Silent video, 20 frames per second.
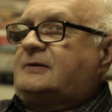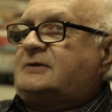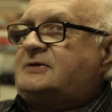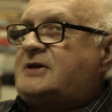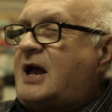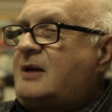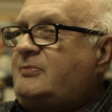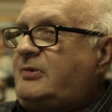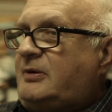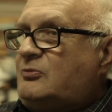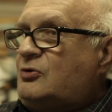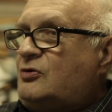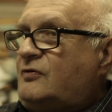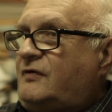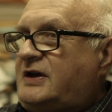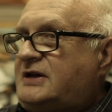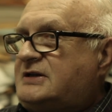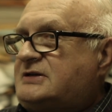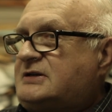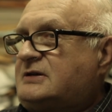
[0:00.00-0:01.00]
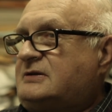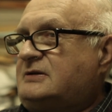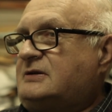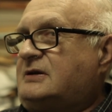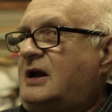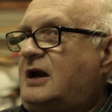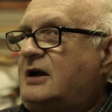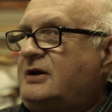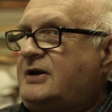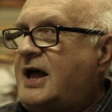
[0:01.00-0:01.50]
Zombie movies
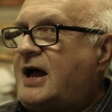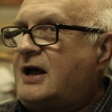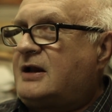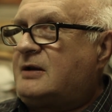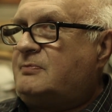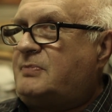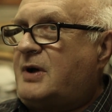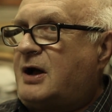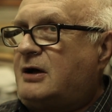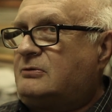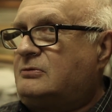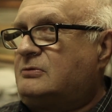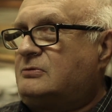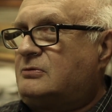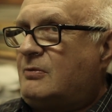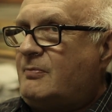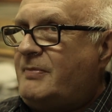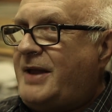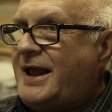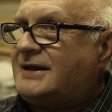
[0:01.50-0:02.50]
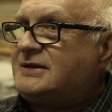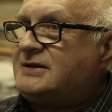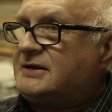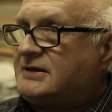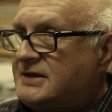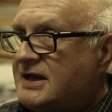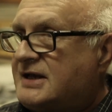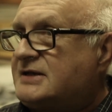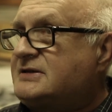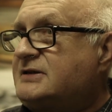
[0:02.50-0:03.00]
are not about
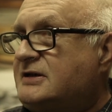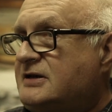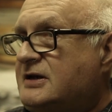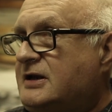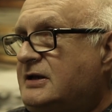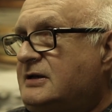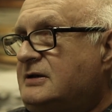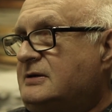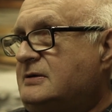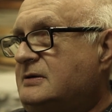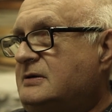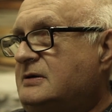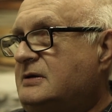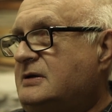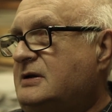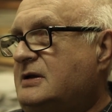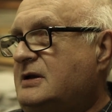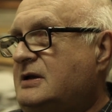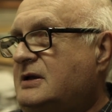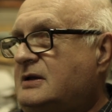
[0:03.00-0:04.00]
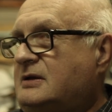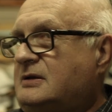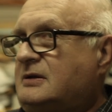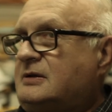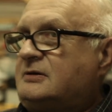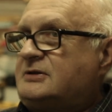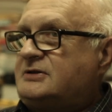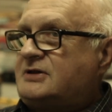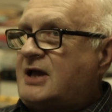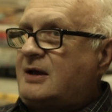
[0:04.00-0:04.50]
romantic destiny.
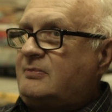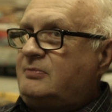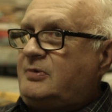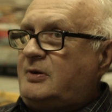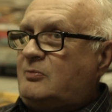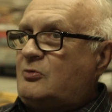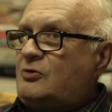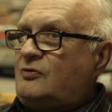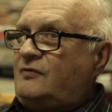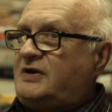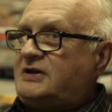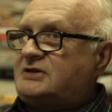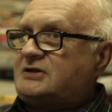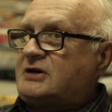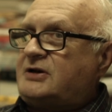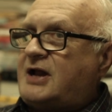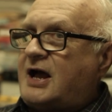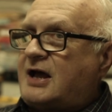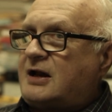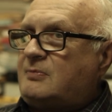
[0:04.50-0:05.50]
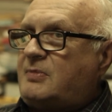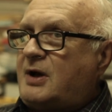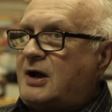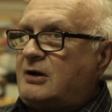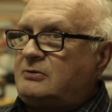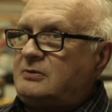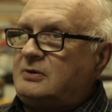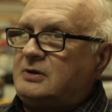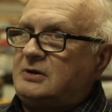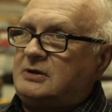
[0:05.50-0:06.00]
Zombie movies are not
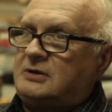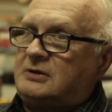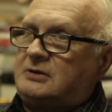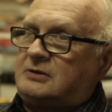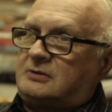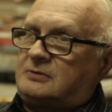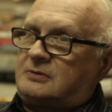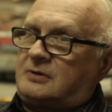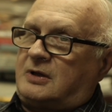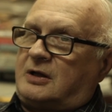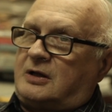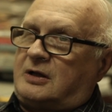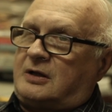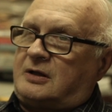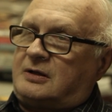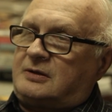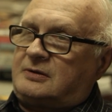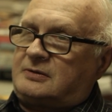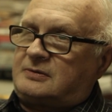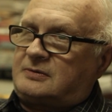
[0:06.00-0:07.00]
about uh,